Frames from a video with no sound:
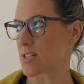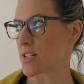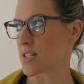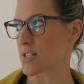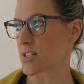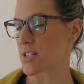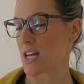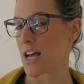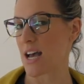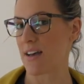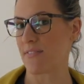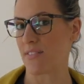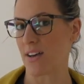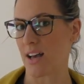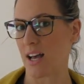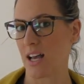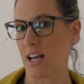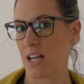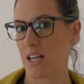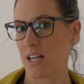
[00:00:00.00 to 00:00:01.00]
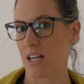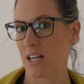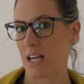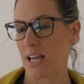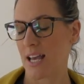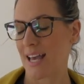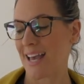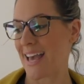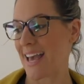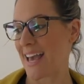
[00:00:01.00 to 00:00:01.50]
decipher,
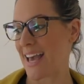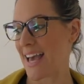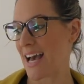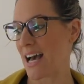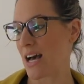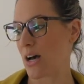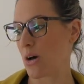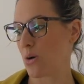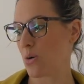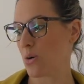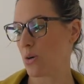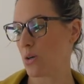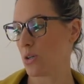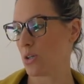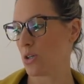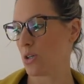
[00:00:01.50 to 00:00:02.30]
how